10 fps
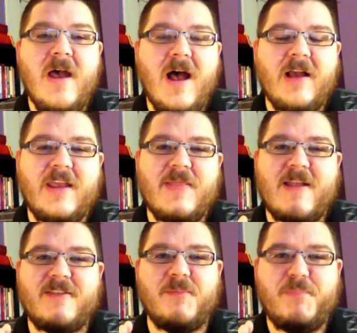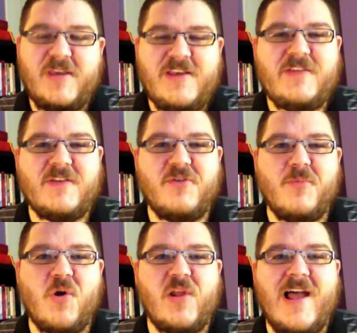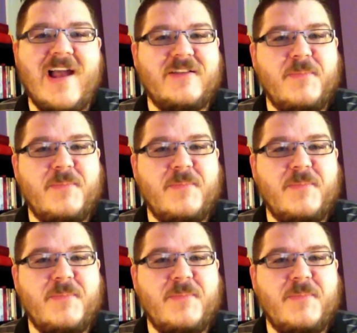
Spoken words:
Again, that's a piece of the moral act,